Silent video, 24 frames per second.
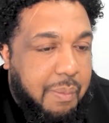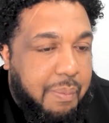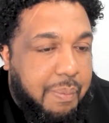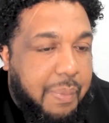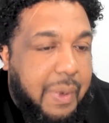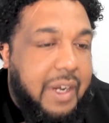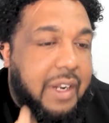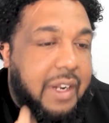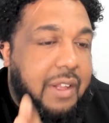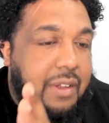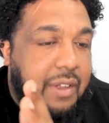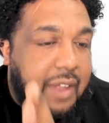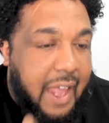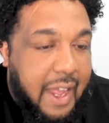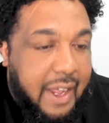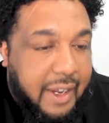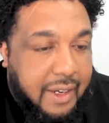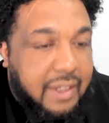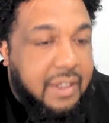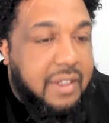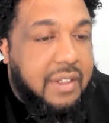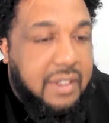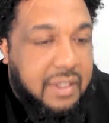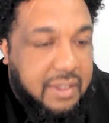but it'll
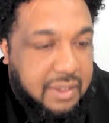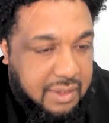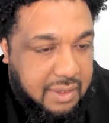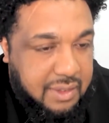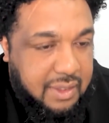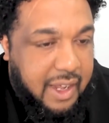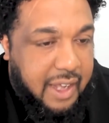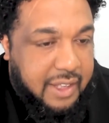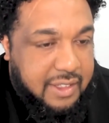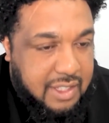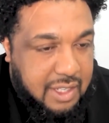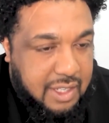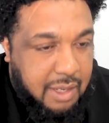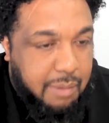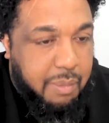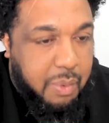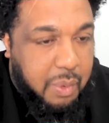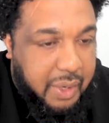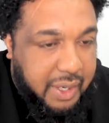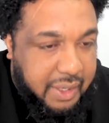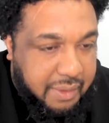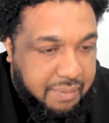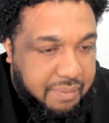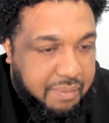end at some
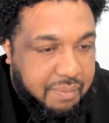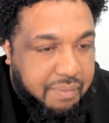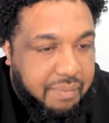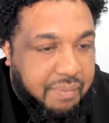point.